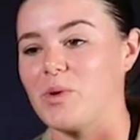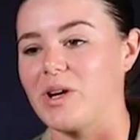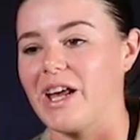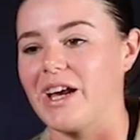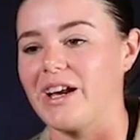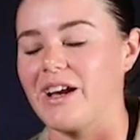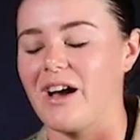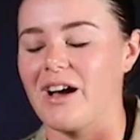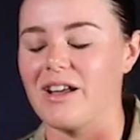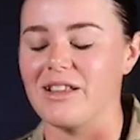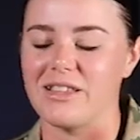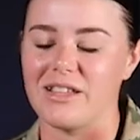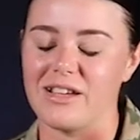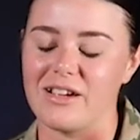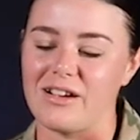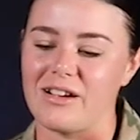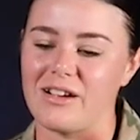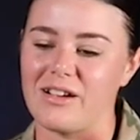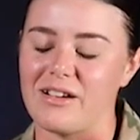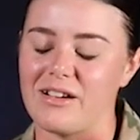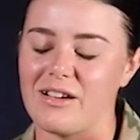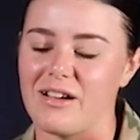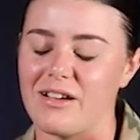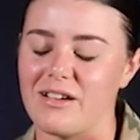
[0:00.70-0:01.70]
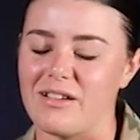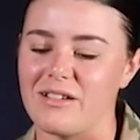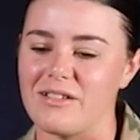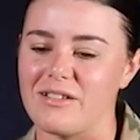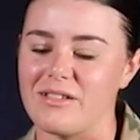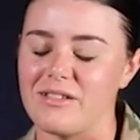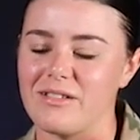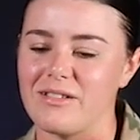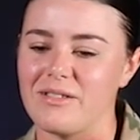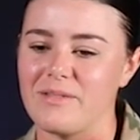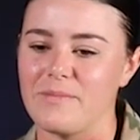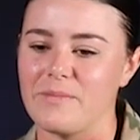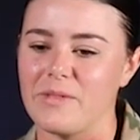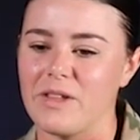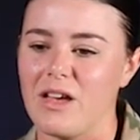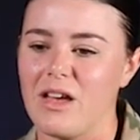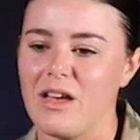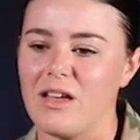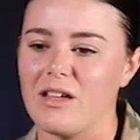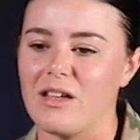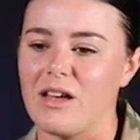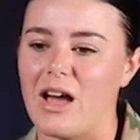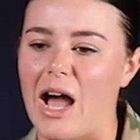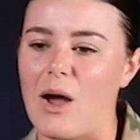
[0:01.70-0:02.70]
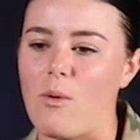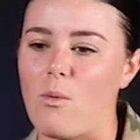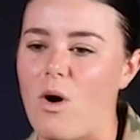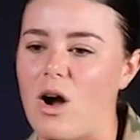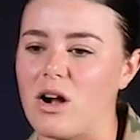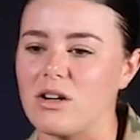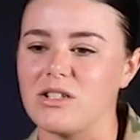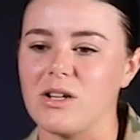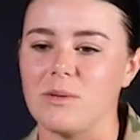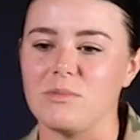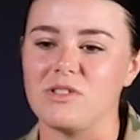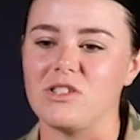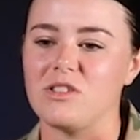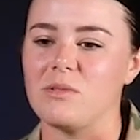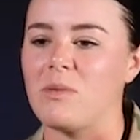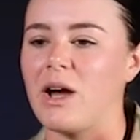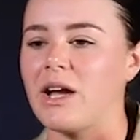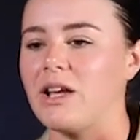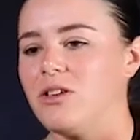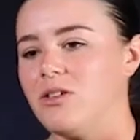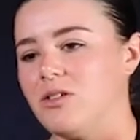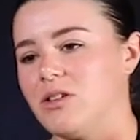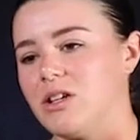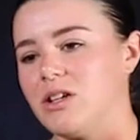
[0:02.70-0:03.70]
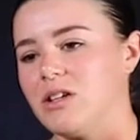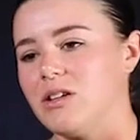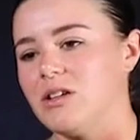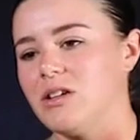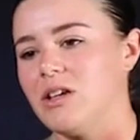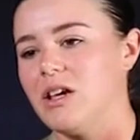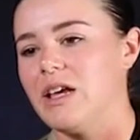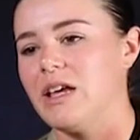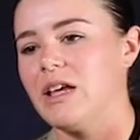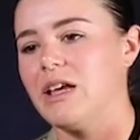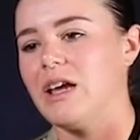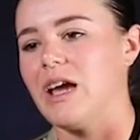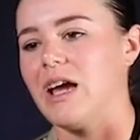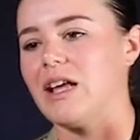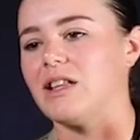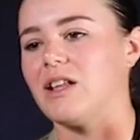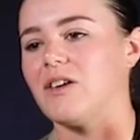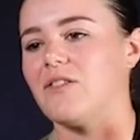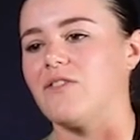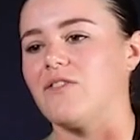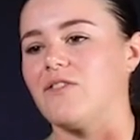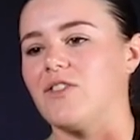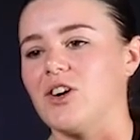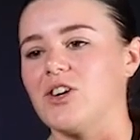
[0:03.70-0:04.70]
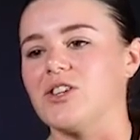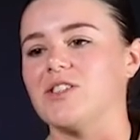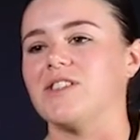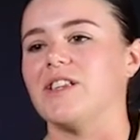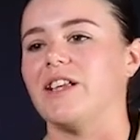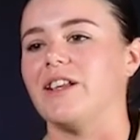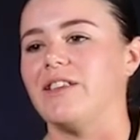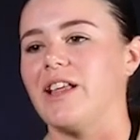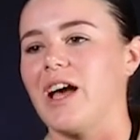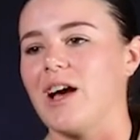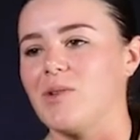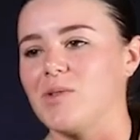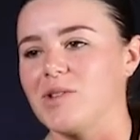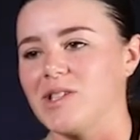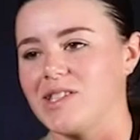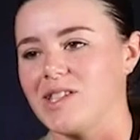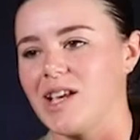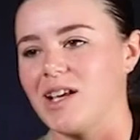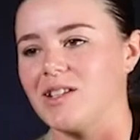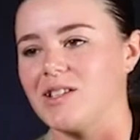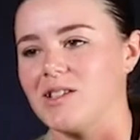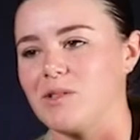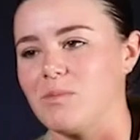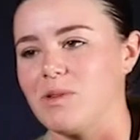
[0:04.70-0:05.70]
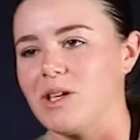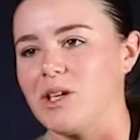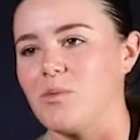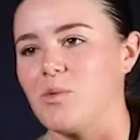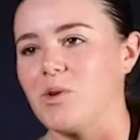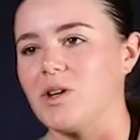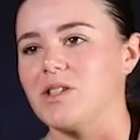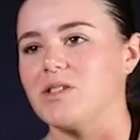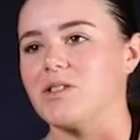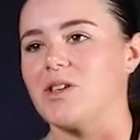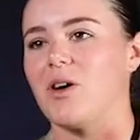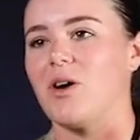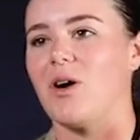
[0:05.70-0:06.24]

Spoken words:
when I got there, I walked up to my unit, and the first thing that was said to me was,